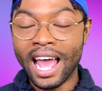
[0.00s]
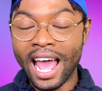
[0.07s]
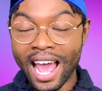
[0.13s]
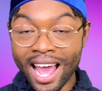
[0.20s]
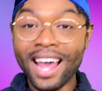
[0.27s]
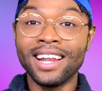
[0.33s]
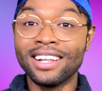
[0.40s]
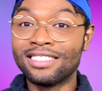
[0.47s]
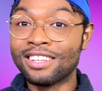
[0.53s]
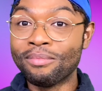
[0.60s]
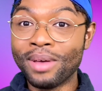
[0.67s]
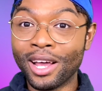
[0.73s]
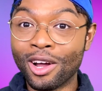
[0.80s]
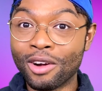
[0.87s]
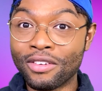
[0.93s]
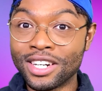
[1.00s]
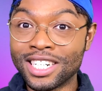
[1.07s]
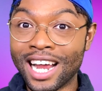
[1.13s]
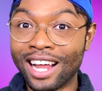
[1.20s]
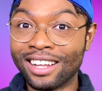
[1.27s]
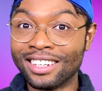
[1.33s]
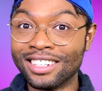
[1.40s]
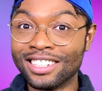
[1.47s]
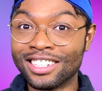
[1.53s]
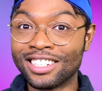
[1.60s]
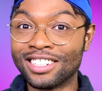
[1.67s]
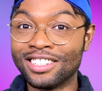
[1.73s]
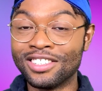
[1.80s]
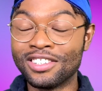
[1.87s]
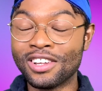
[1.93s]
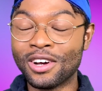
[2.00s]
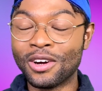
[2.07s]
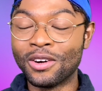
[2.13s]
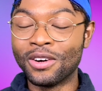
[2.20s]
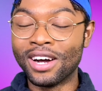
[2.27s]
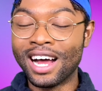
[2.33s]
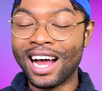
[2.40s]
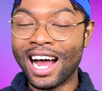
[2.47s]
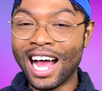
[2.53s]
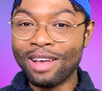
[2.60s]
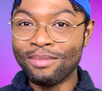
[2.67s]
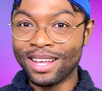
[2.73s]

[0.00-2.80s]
And it's a makeover challenge. So I'm